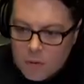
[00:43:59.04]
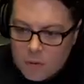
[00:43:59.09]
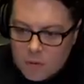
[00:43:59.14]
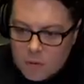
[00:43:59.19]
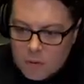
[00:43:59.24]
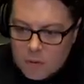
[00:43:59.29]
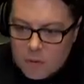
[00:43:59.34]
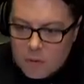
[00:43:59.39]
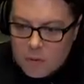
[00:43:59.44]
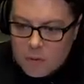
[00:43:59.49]

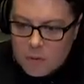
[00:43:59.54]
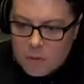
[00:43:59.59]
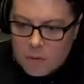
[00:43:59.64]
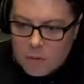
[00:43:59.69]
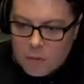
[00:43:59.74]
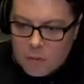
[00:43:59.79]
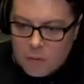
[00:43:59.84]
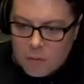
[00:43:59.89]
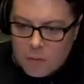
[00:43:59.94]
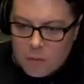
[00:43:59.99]

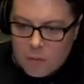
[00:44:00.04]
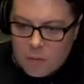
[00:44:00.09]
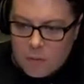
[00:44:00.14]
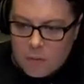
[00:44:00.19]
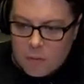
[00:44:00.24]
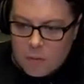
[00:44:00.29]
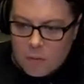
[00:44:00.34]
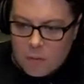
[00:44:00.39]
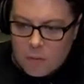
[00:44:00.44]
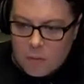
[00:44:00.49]

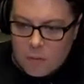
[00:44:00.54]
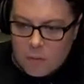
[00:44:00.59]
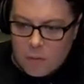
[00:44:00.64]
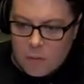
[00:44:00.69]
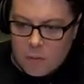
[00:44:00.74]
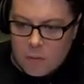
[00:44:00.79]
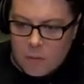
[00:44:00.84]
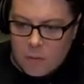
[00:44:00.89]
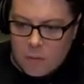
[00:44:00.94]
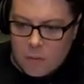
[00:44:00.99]

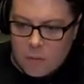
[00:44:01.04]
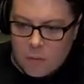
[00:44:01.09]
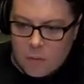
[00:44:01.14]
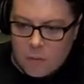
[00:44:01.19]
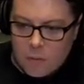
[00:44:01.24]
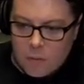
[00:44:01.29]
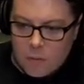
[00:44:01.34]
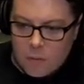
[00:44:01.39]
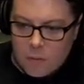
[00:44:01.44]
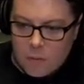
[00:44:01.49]

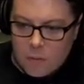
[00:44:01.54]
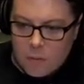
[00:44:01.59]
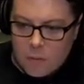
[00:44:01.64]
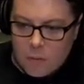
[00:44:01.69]
(silence)